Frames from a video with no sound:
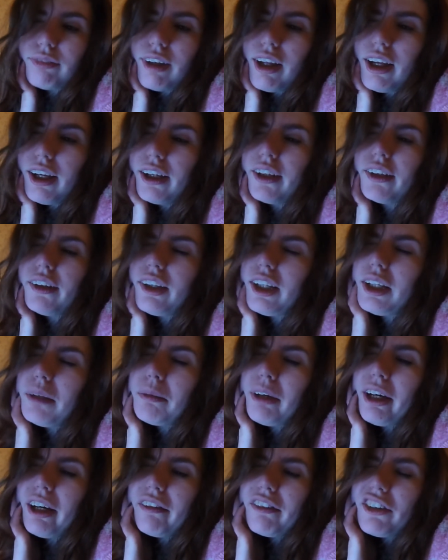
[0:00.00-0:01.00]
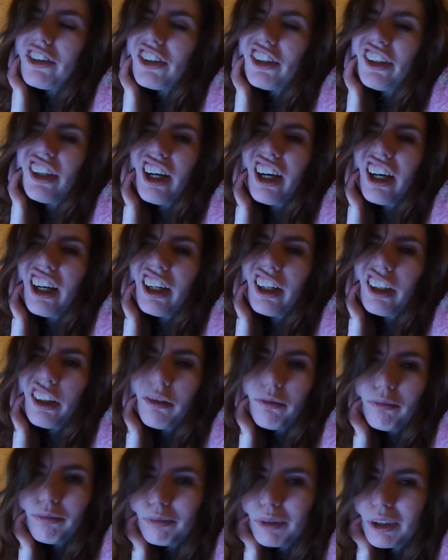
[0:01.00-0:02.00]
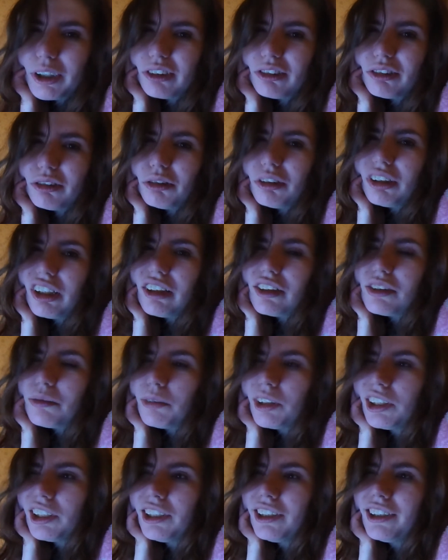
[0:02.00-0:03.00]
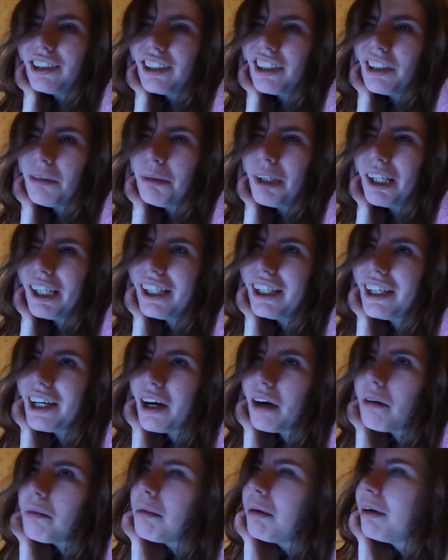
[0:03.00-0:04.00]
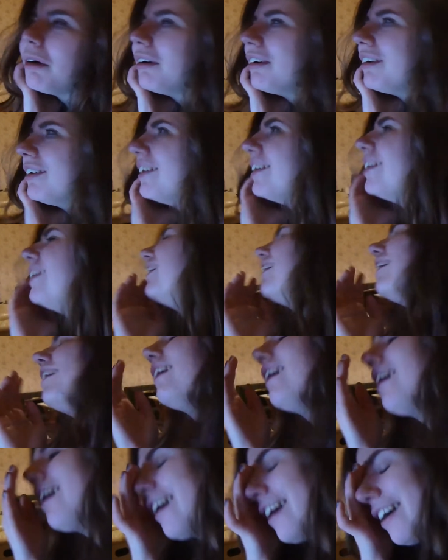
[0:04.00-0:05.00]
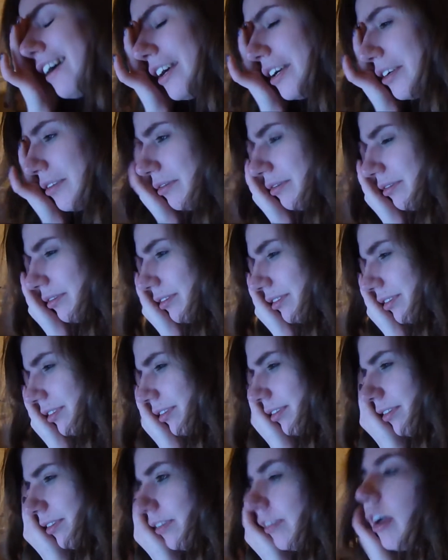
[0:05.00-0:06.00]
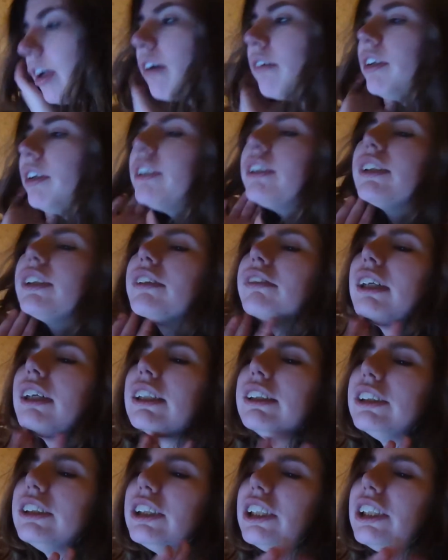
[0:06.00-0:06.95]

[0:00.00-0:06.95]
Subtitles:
I got to keep it after she died. Because no one else wanted such a big cup. Not a recent event.